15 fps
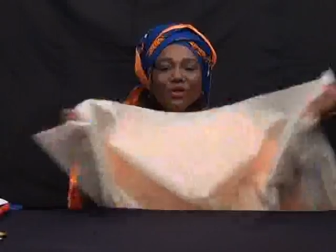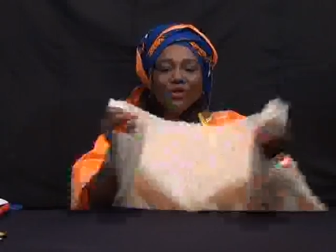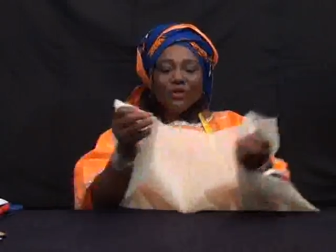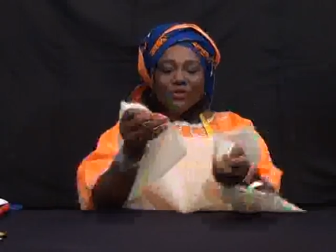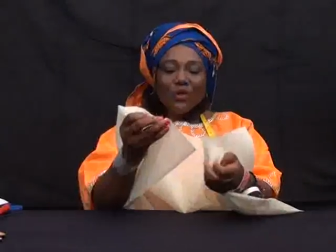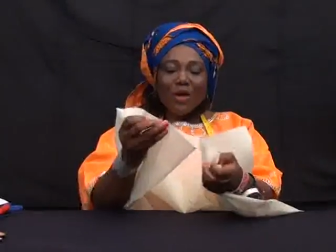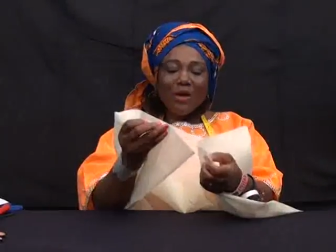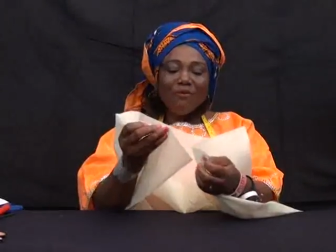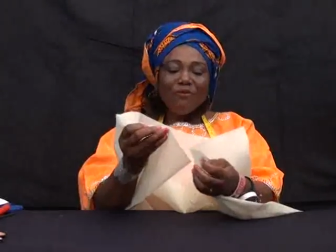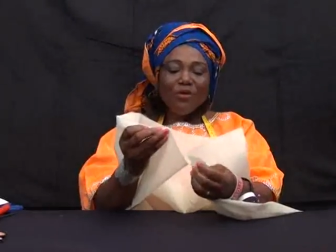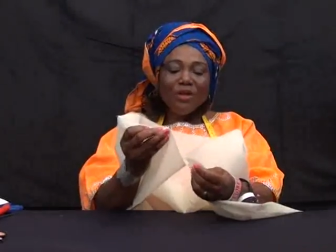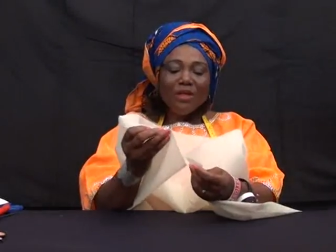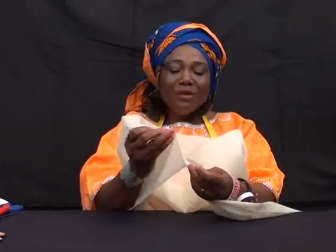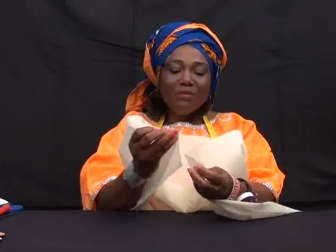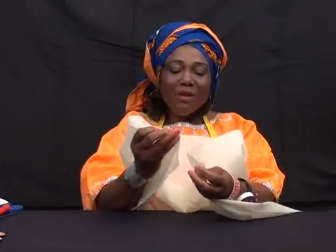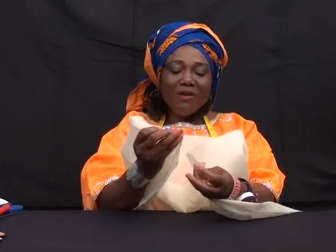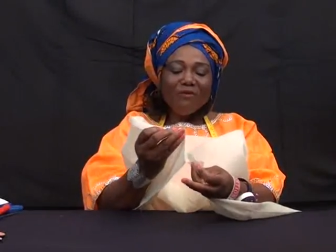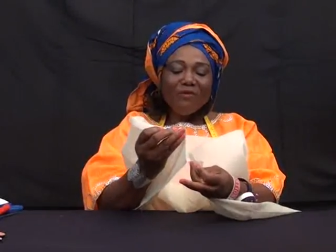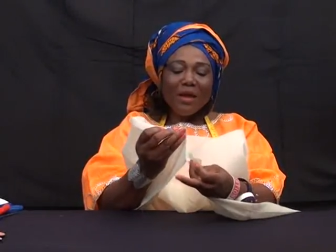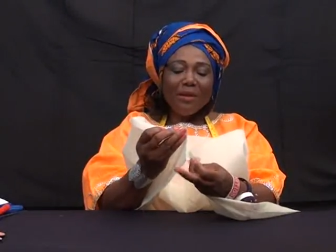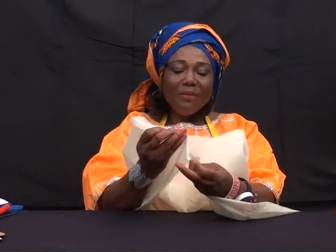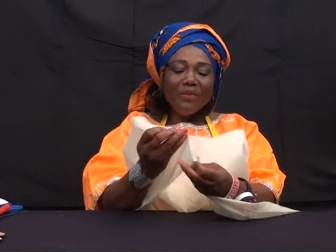So I'm folding my
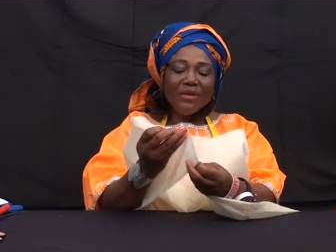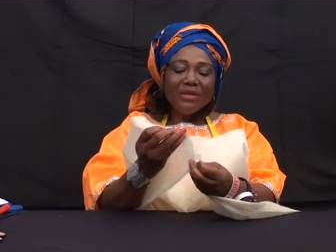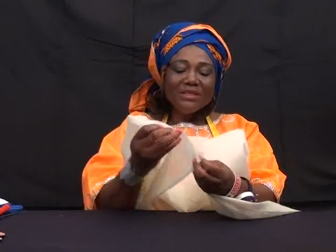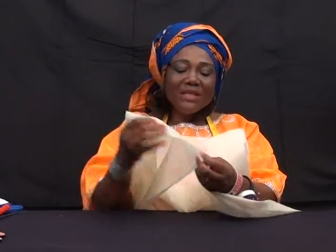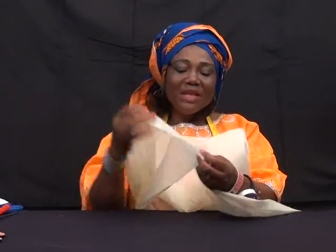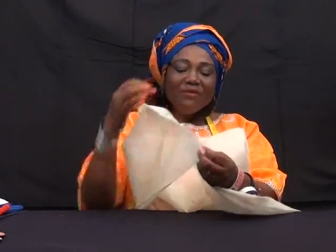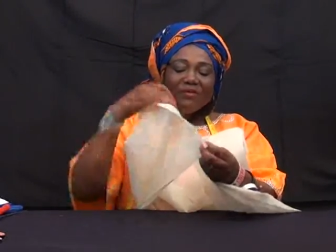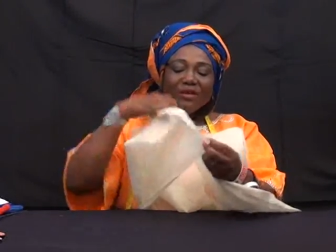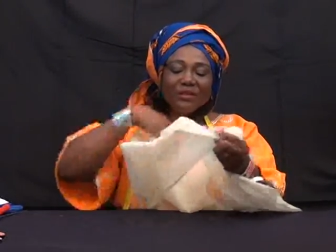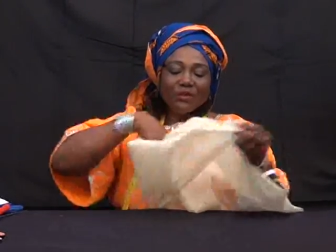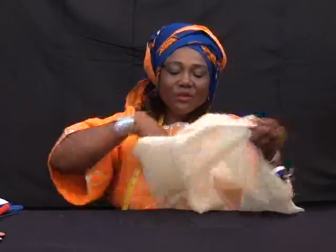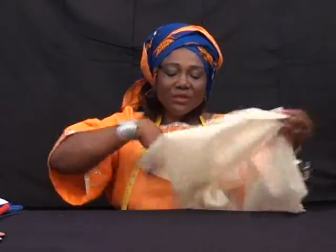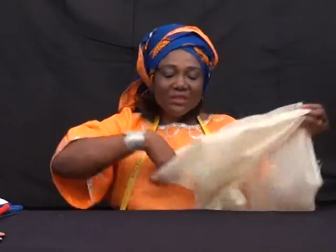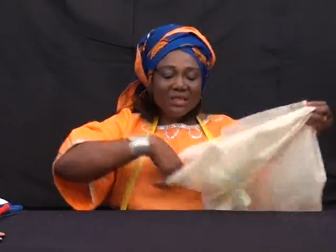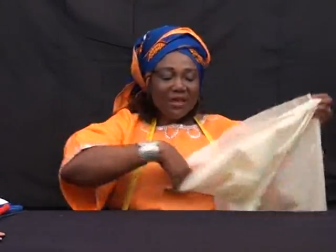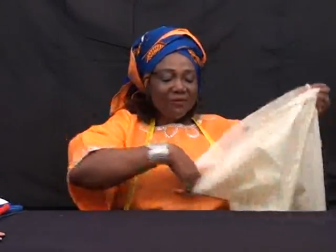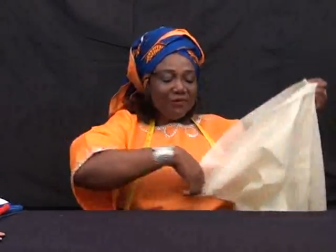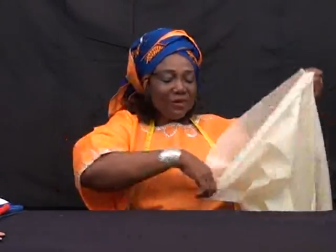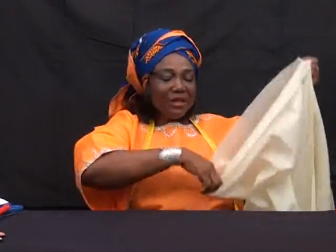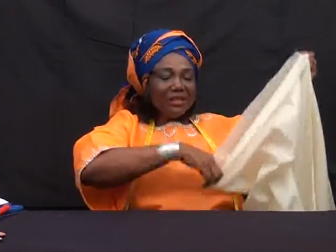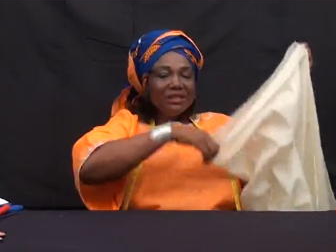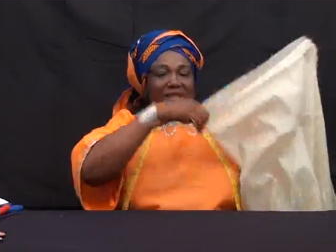fabric selvage to
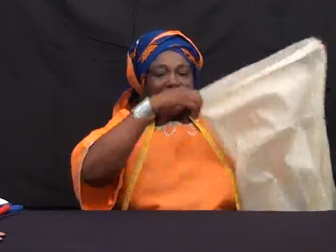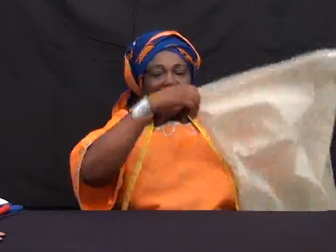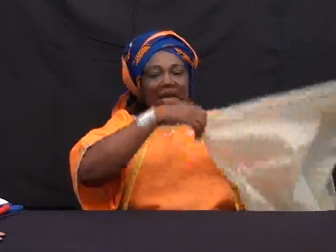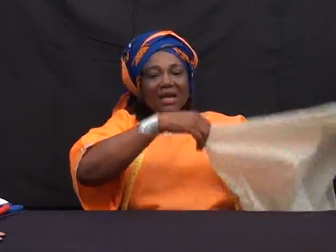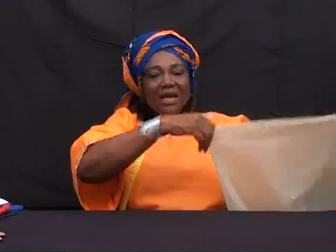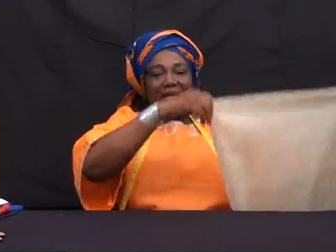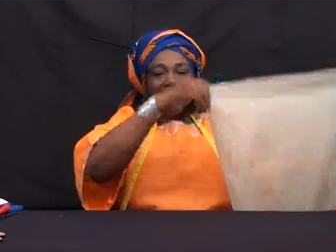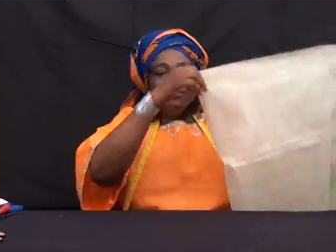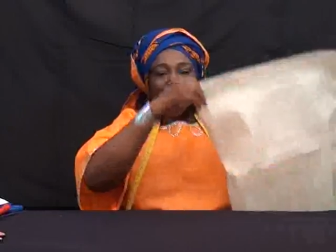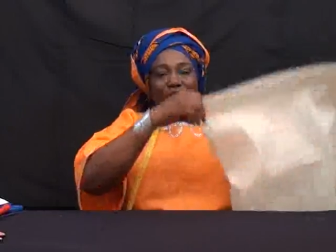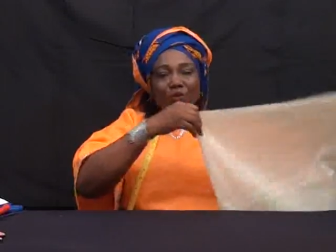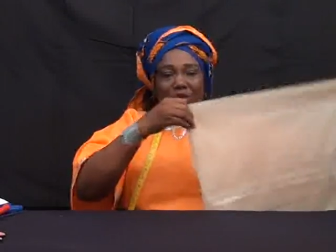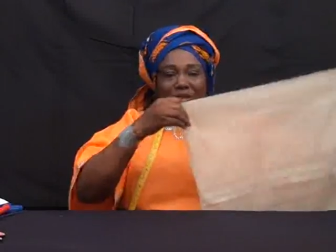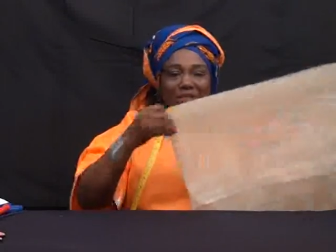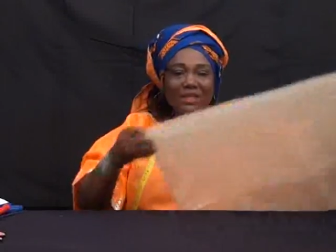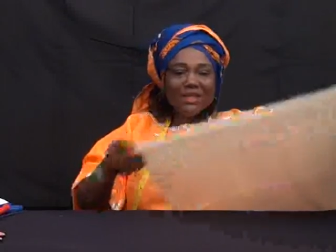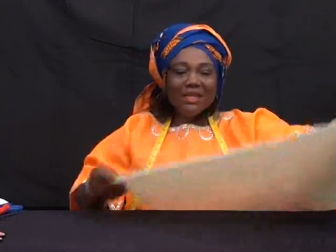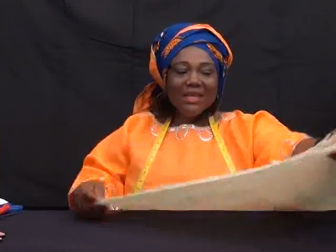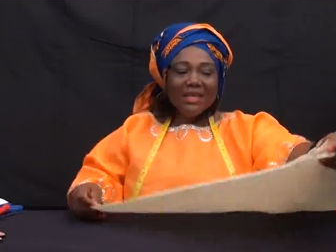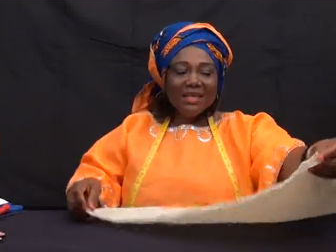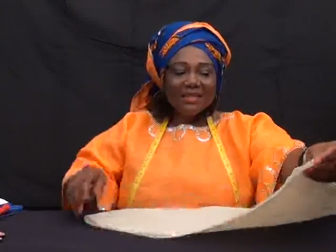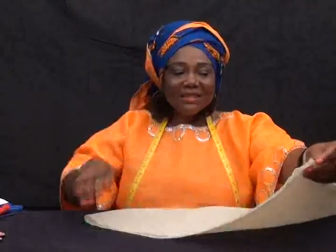selvage, and if it was a
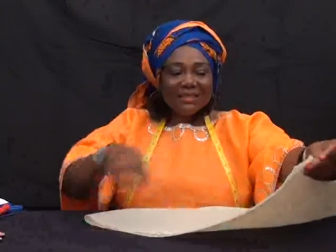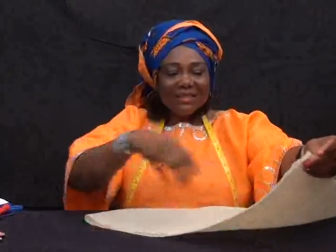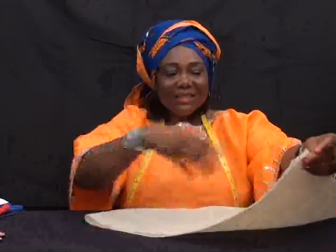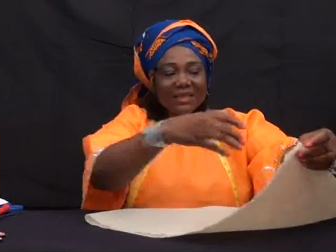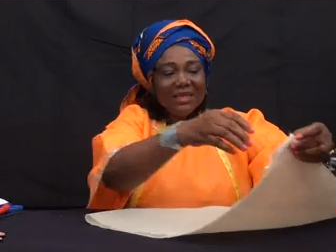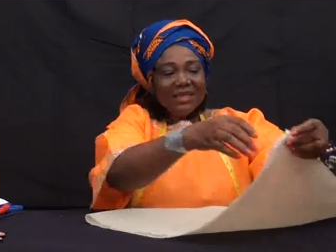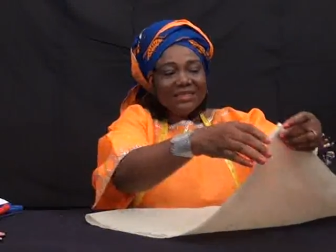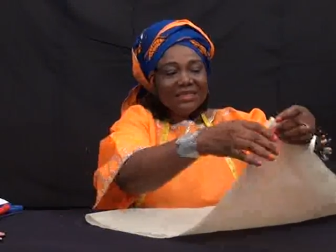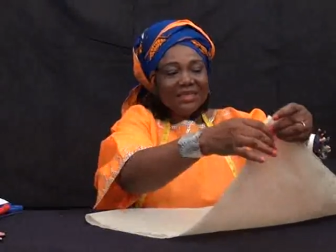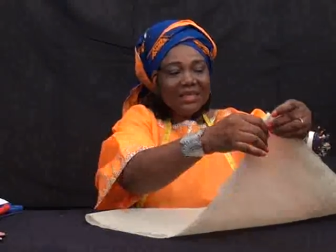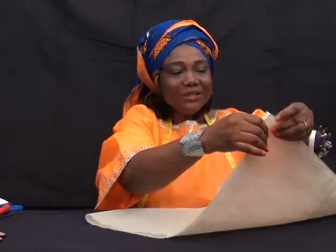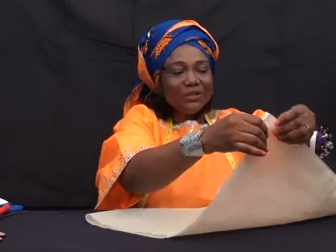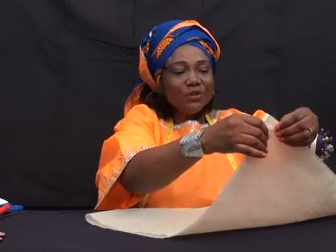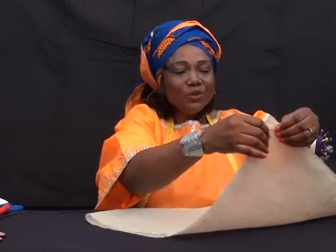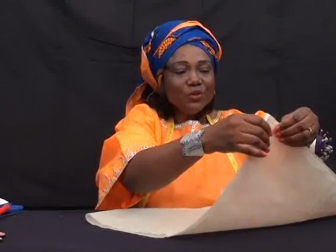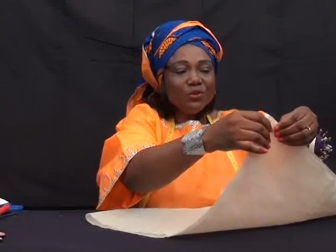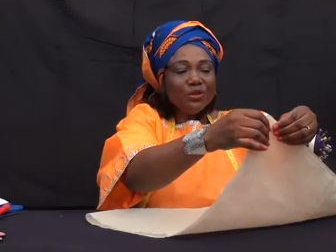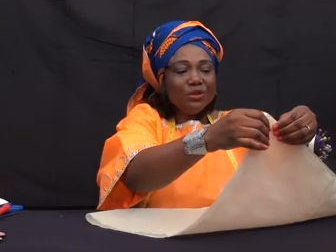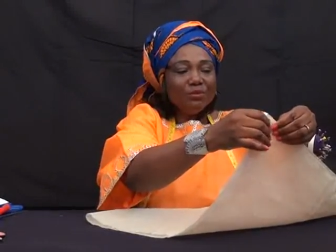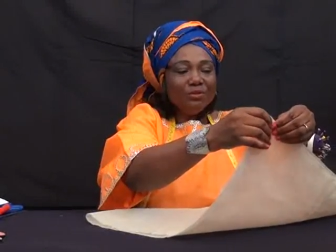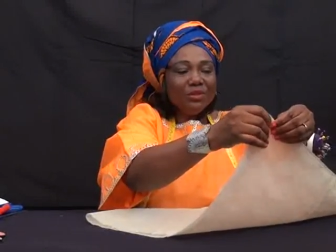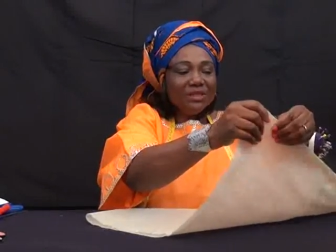lace, the lace edge to
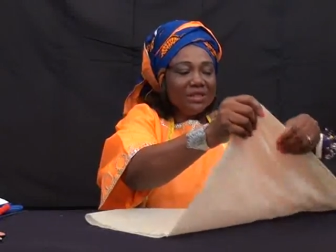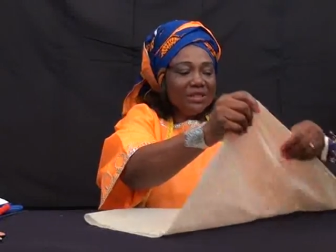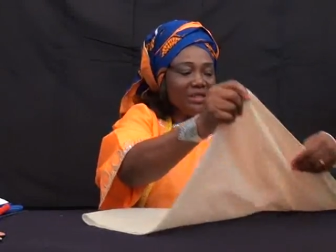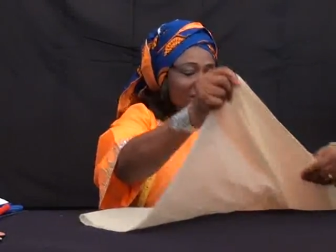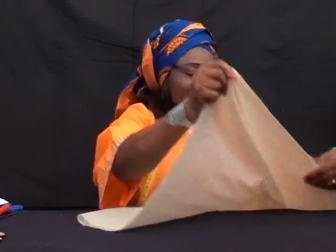meeting the